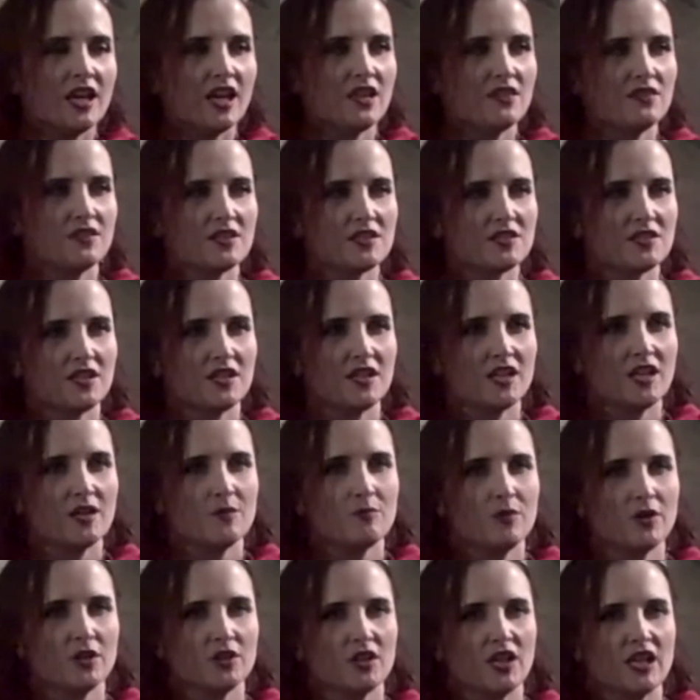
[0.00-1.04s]
in the city,
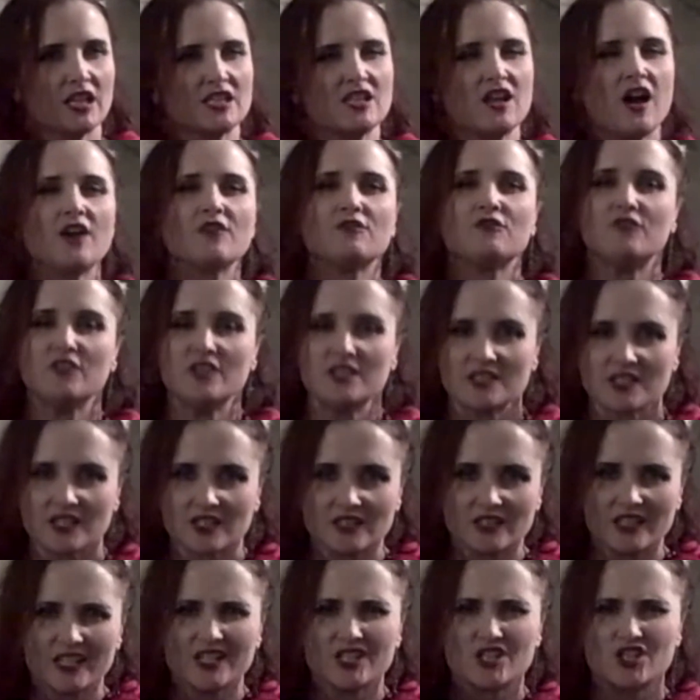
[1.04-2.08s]
but like not
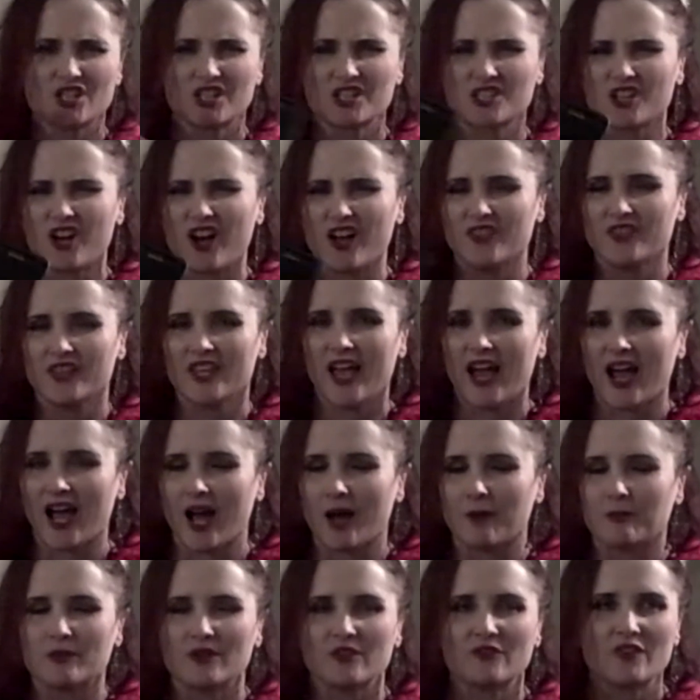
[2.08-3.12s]
physically, just on the
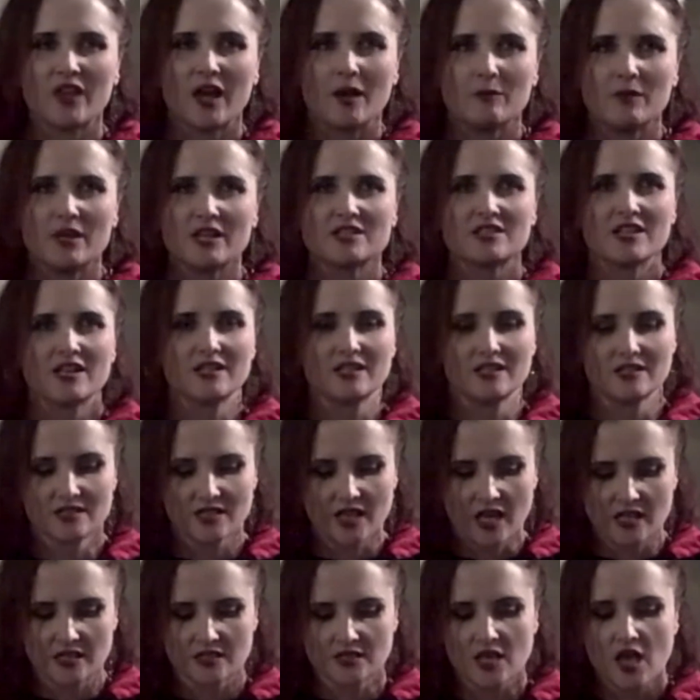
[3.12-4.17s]
app, if that makes any
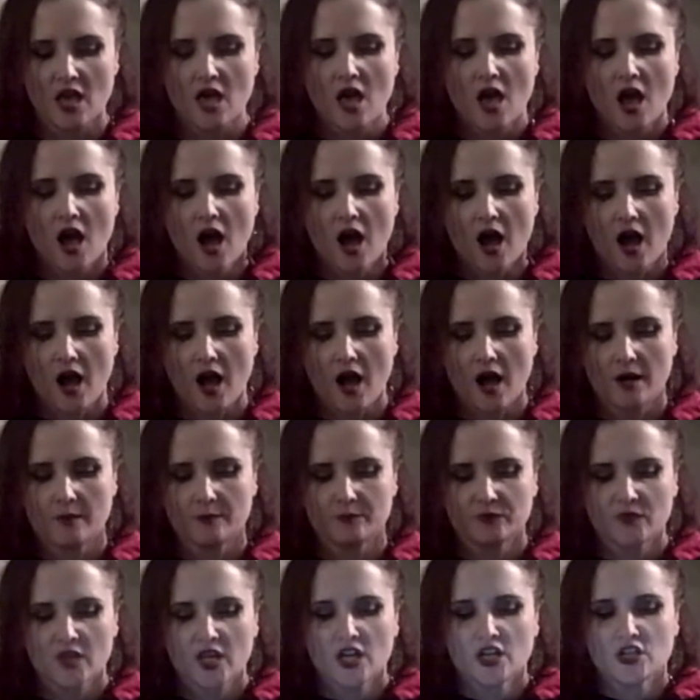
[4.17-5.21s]
sense.
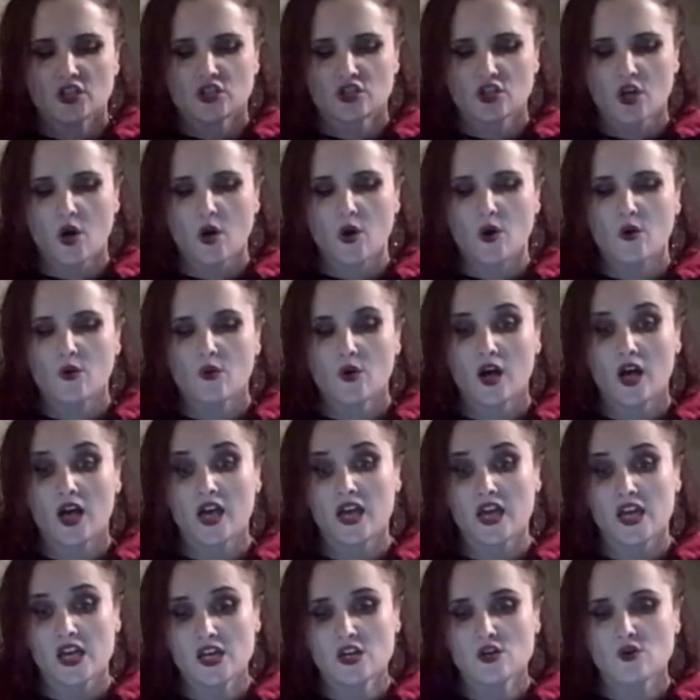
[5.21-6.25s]
So
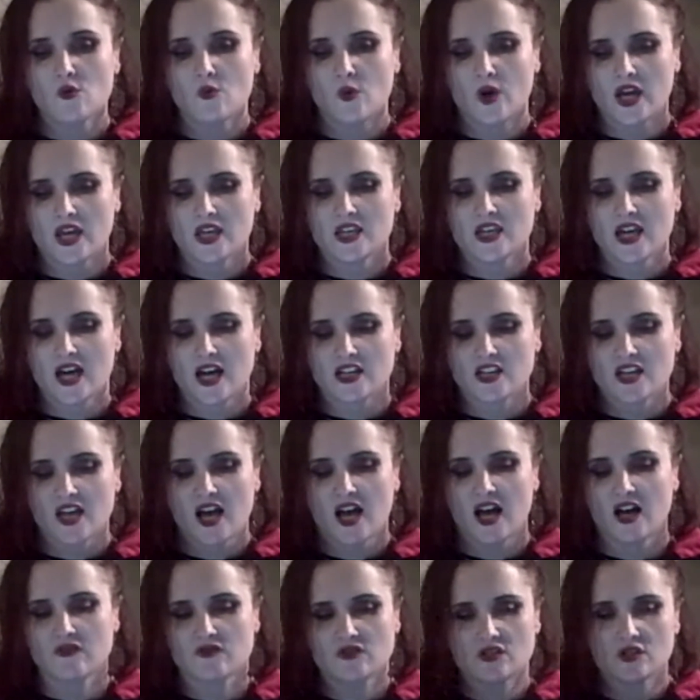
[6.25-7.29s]
in a way, you
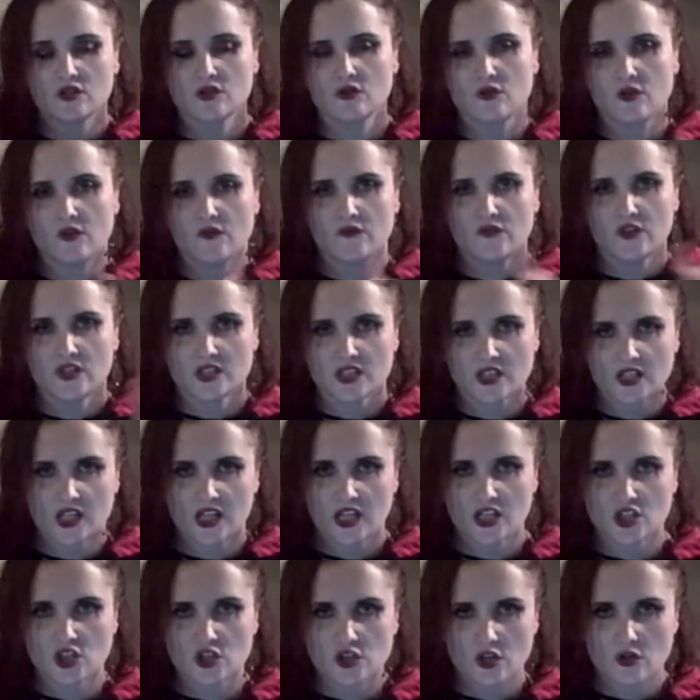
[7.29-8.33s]
have to visit
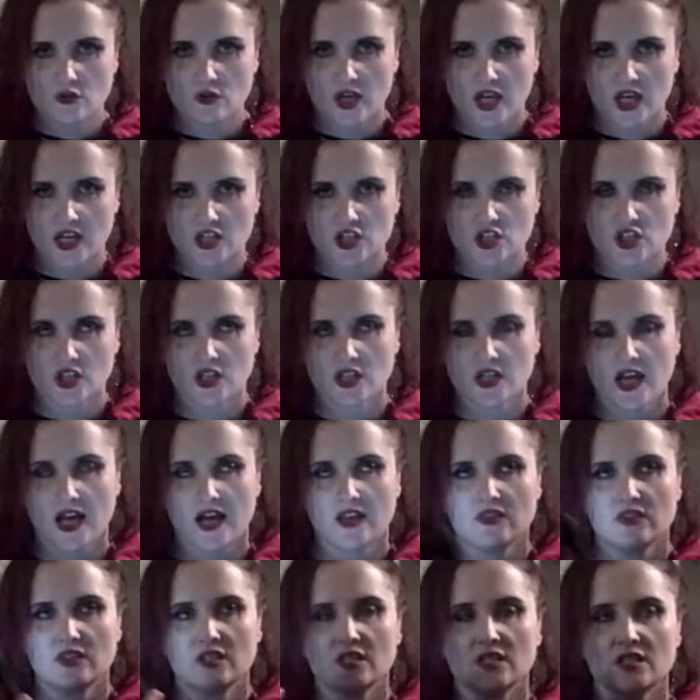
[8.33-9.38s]
each location,
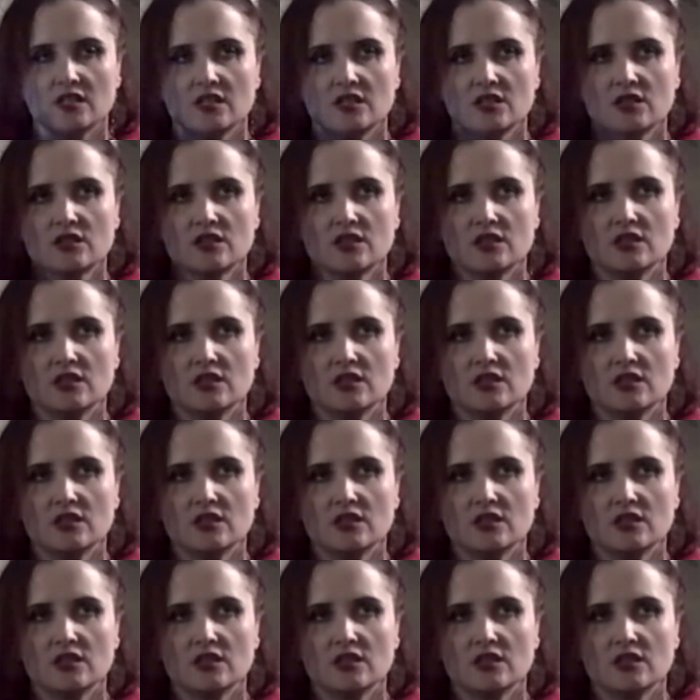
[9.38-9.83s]
and the